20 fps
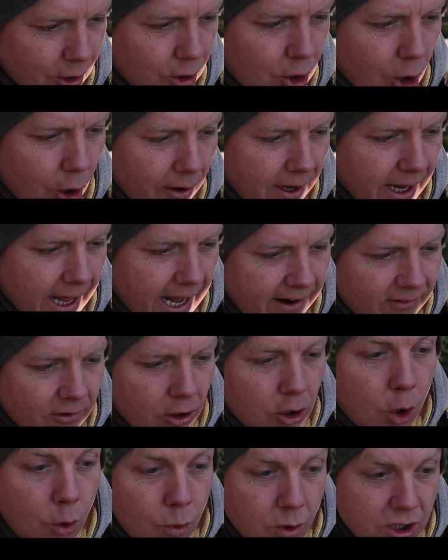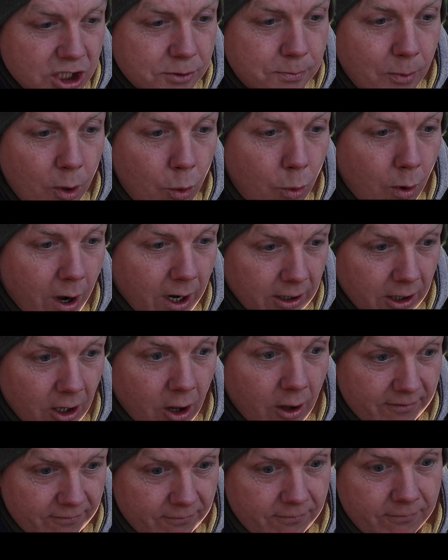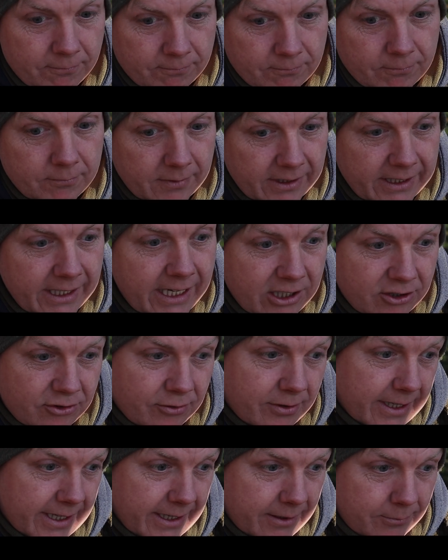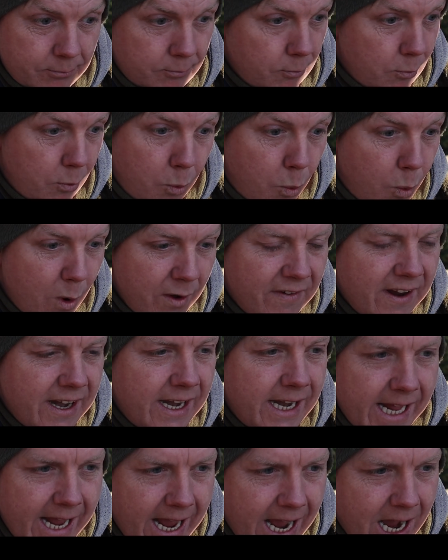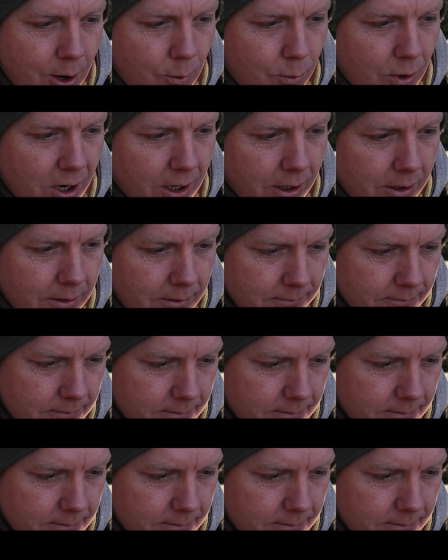When I got there, I caught a small one, like literally within the hour.